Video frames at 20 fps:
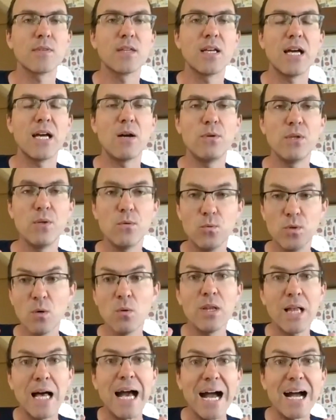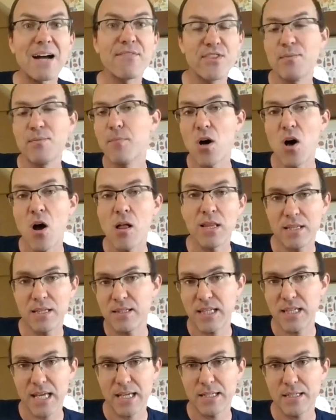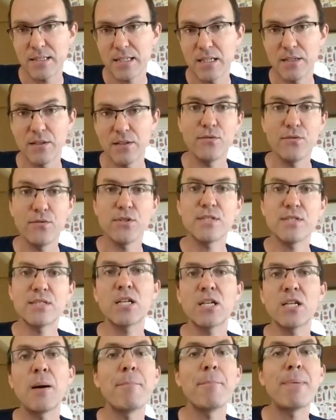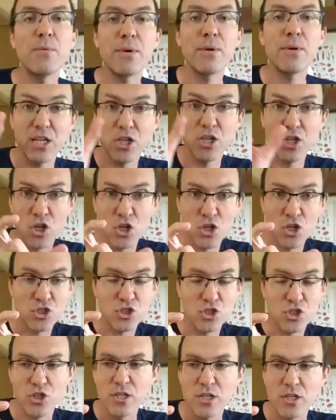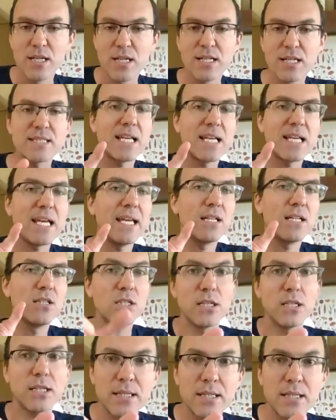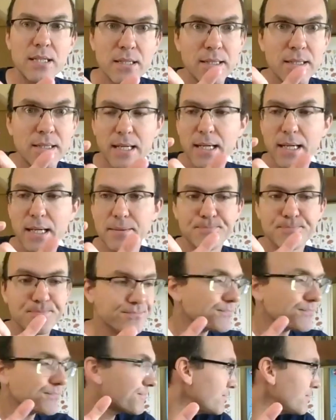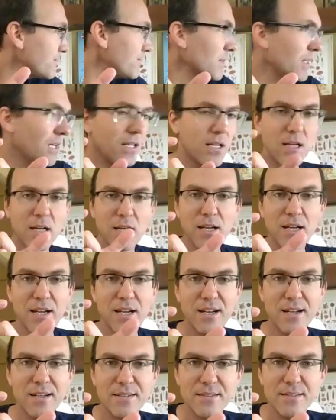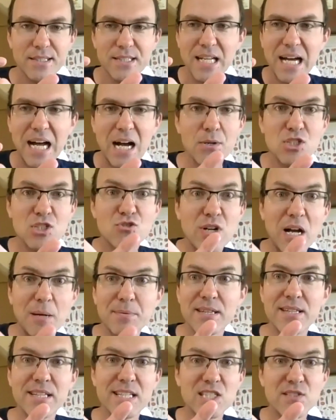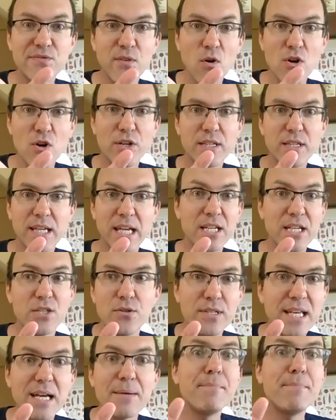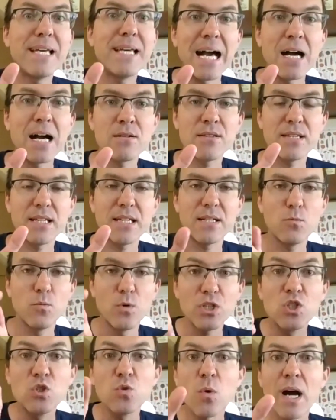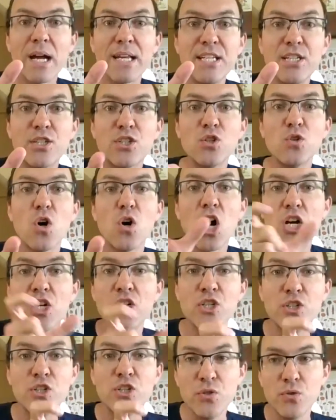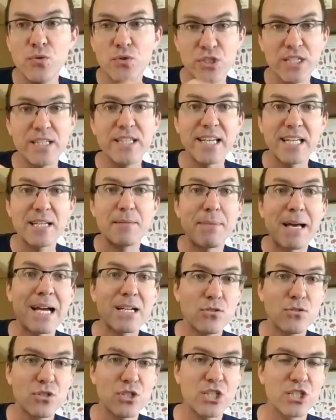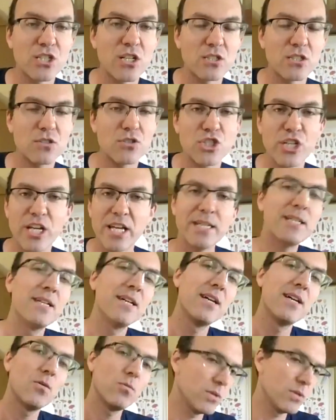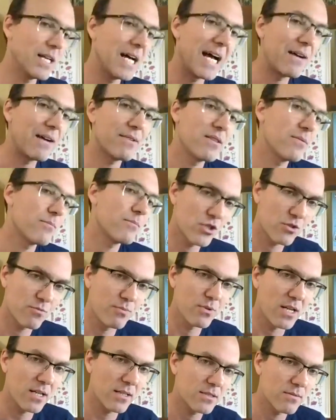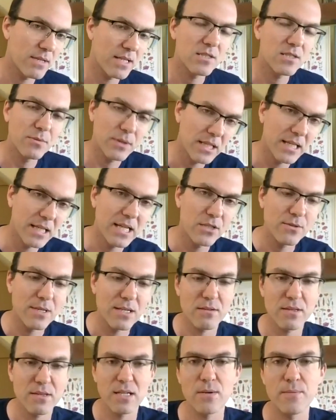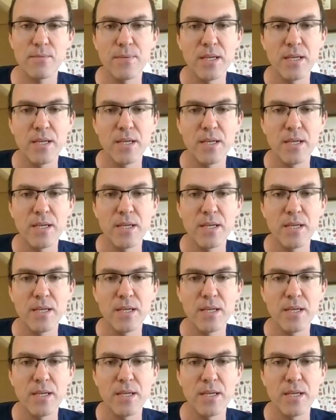We will have them all in the end. And if you come back with a cursor saying, look, I was dropped on this fork. Can you get me out of it? What do I need to undo to get back to the canonical chain? We'll have it in the merge blocks, right? So we can get you out of there.